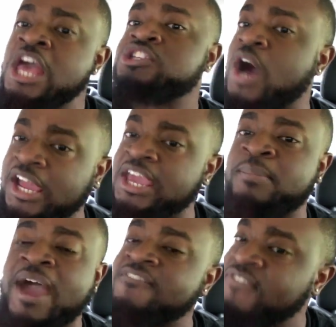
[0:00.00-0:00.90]
so I can get
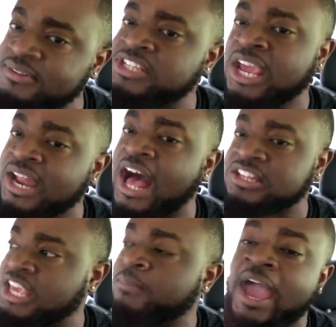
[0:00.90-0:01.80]
about
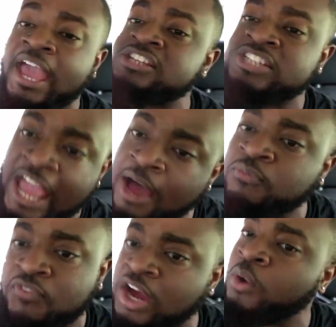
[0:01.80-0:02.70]
$15 get my ass
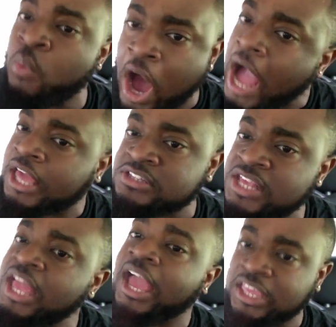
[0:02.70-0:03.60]
down fucking Watkins
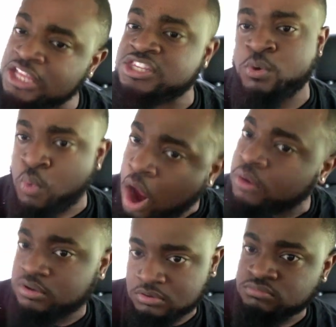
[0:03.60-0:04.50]
and get to
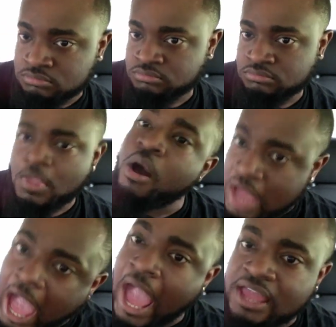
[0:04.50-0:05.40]
work.
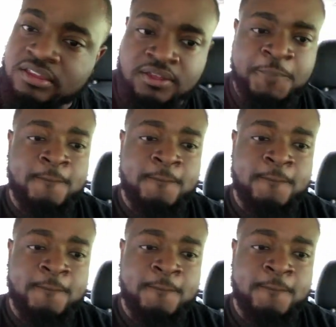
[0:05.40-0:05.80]
Okay?